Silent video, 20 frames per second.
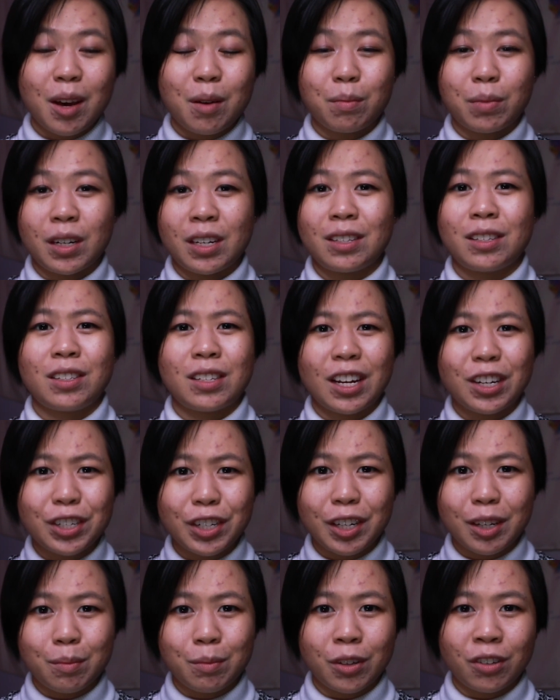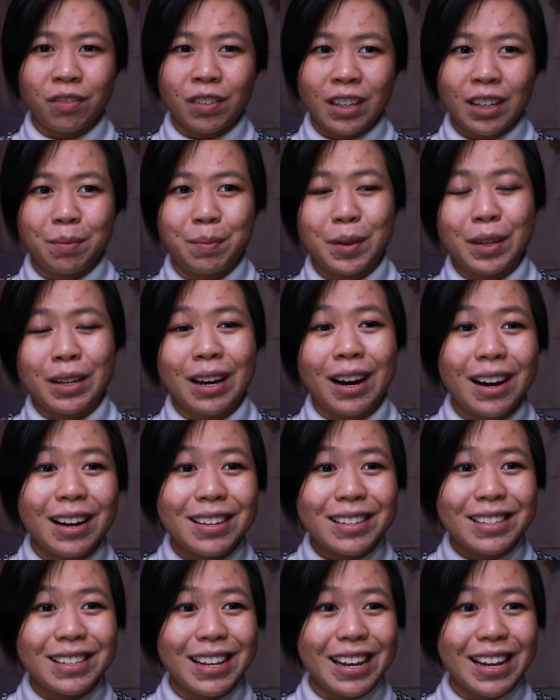but it's such a good movie because